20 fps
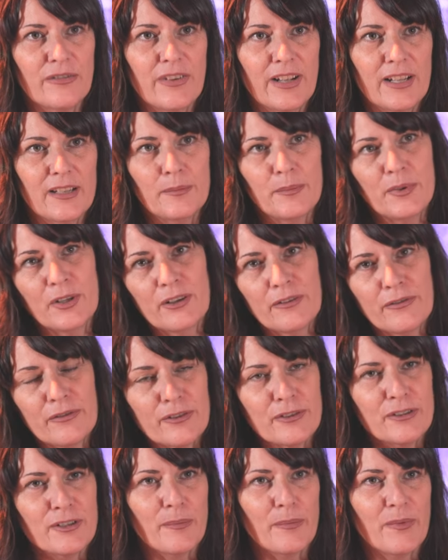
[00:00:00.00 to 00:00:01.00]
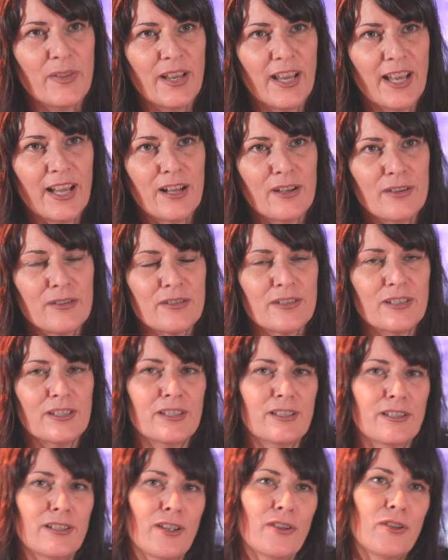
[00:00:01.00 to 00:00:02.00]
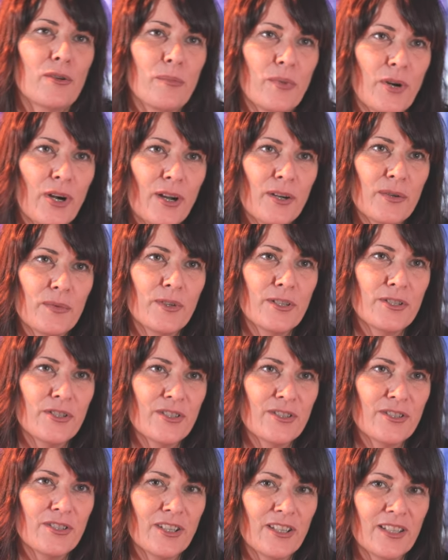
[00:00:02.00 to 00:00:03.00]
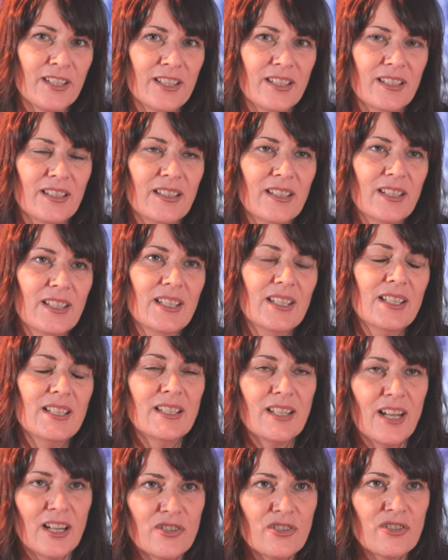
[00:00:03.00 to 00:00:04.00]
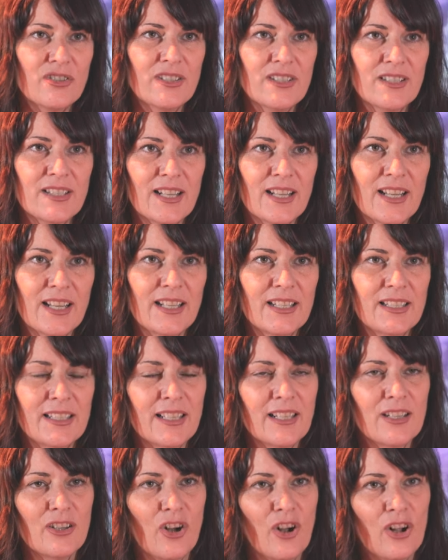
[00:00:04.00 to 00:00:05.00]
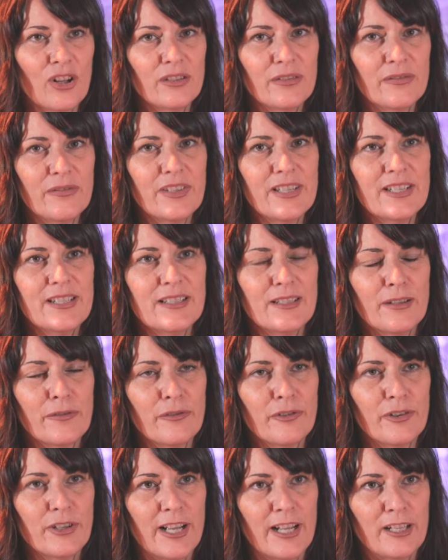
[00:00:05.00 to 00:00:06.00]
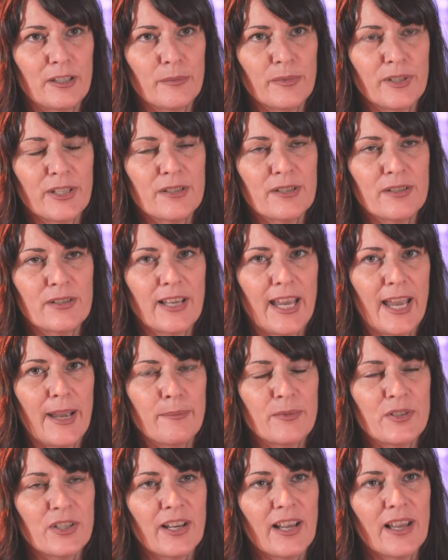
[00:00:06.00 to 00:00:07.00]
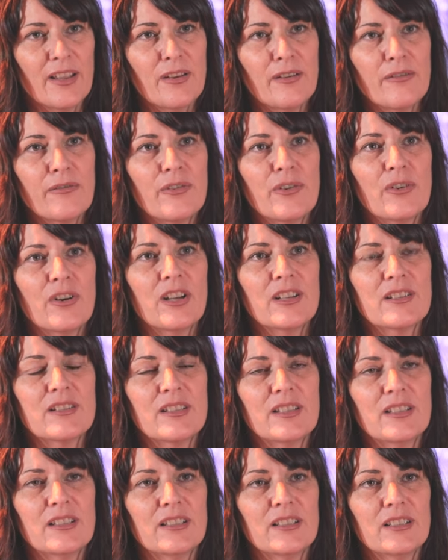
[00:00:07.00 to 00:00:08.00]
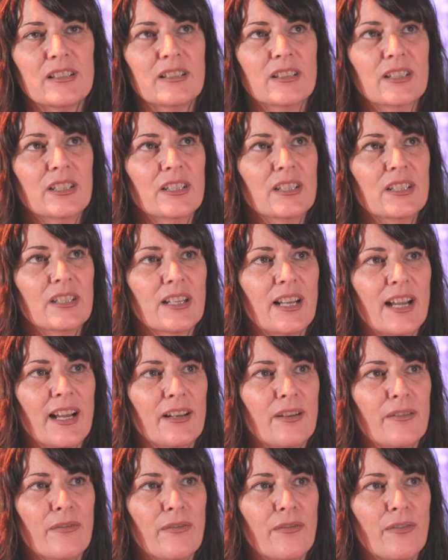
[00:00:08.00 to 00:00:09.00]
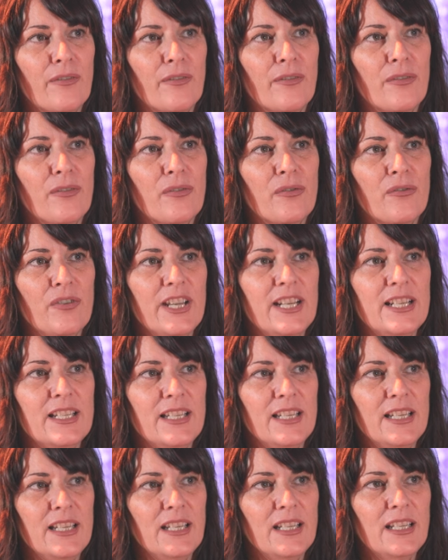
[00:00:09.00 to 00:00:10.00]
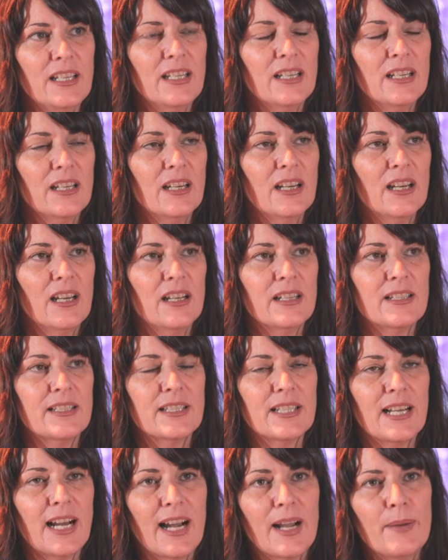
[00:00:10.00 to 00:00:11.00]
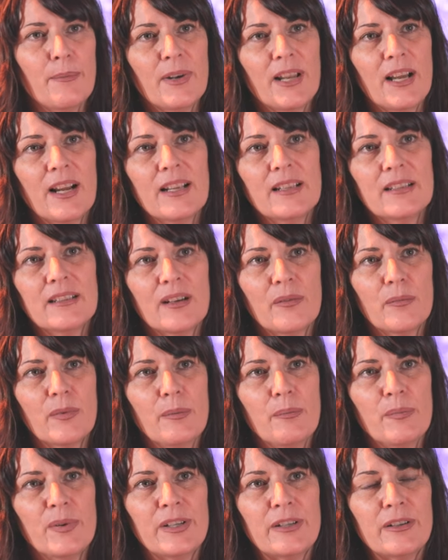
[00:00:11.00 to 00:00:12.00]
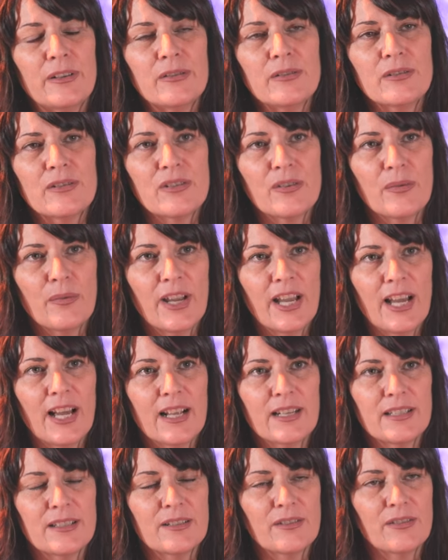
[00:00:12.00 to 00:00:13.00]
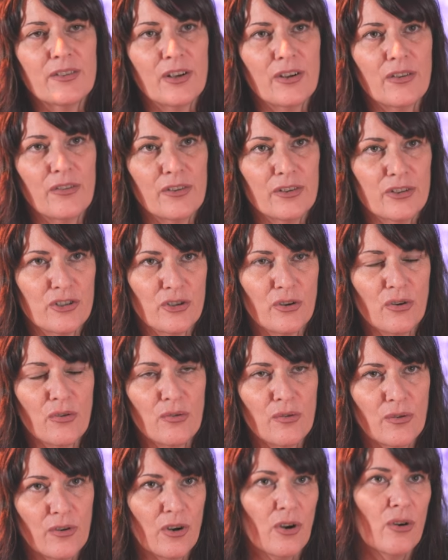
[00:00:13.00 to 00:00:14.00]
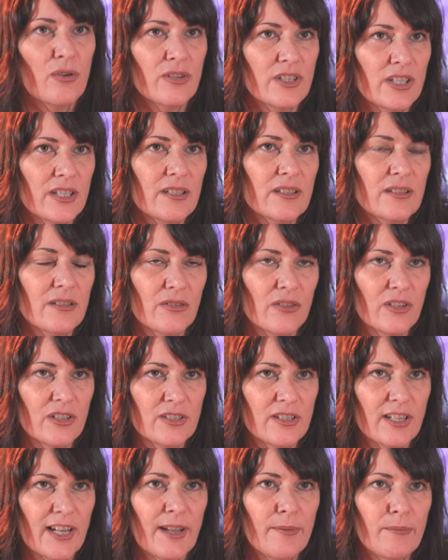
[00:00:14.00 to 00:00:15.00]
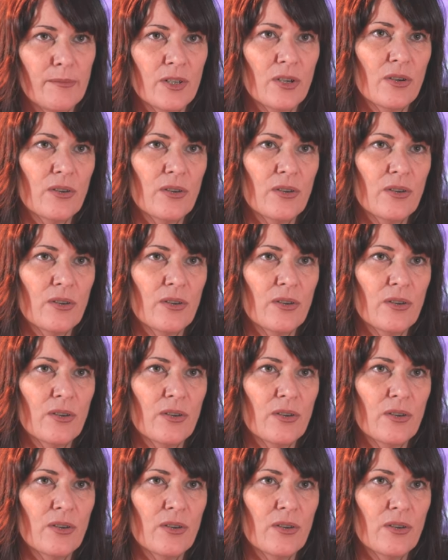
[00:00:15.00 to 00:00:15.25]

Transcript: developer for something else, and another part which is done in touch design and all of these different elements came together for us in a kind of 3D timeline that we built. So we had the, the show coded, so on time